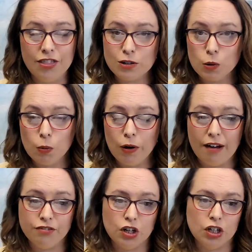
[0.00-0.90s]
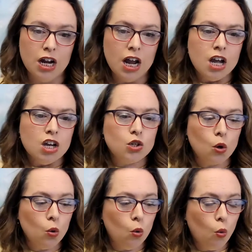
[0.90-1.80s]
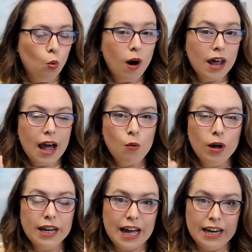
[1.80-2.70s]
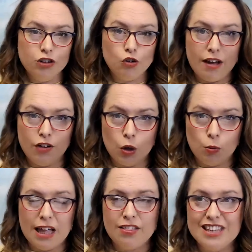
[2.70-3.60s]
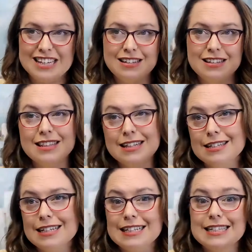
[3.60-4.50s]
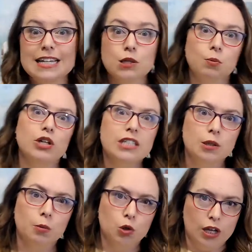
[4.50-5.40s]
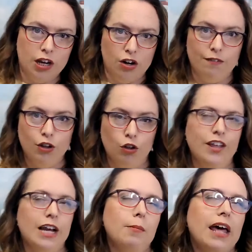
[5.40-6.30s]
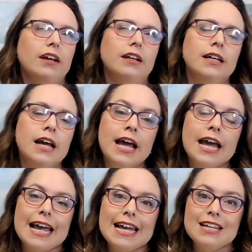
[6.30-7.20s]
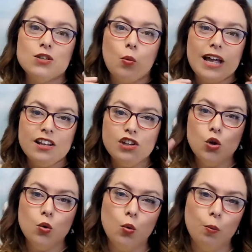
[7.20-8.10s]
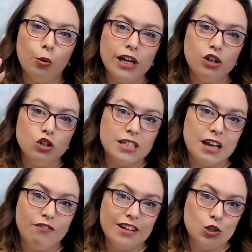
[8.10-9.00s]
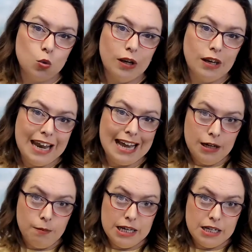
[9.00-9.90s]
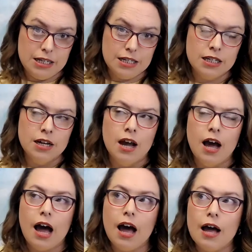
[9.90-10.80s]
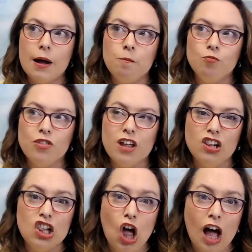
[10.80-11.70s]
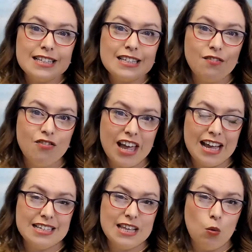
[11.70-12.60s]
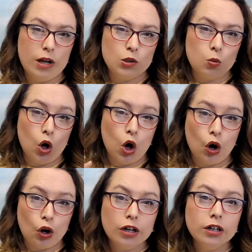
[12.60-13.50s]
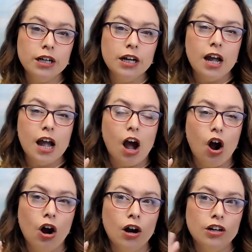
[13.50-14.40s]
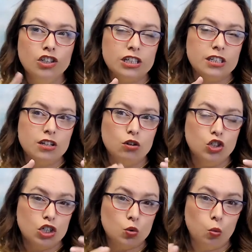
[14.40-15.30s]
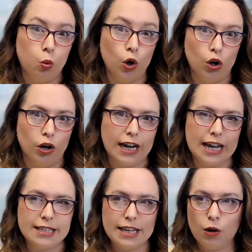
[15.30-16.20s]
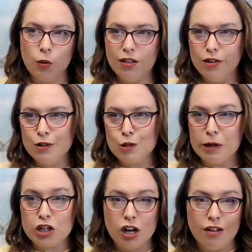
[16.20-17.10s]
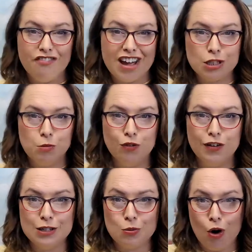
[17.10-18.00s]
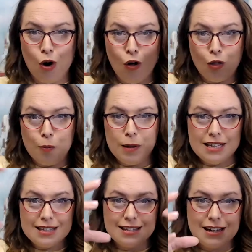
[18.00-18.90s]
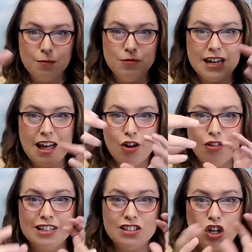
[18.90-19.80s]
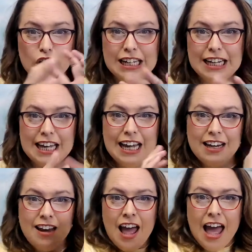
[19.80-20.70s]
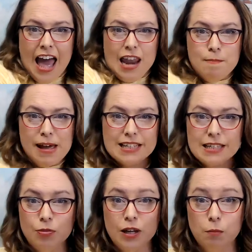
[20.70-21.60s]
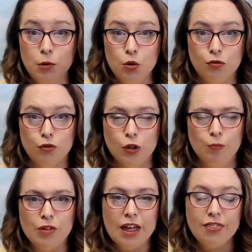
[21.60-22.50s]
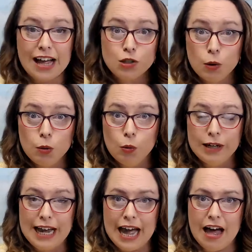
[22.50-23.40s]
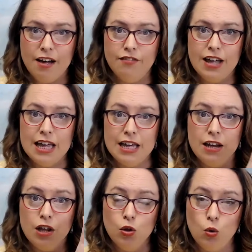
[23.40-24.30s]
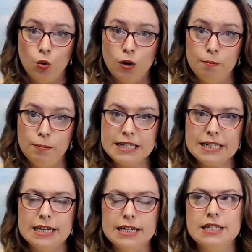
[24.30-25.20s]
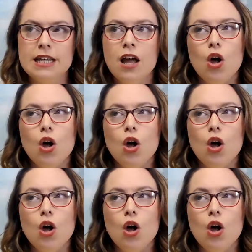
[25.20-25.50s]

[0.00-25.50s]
That's what we're after. So what I want to kind of drive home, like the success principle here, if you'll think about it, is when you bring yourself into alignment, Lots of things once were hard are just work. It's like one of those special effect movies where all the pieces come together and they start clicking and it makes something beautiful. That's what we want to have in your business.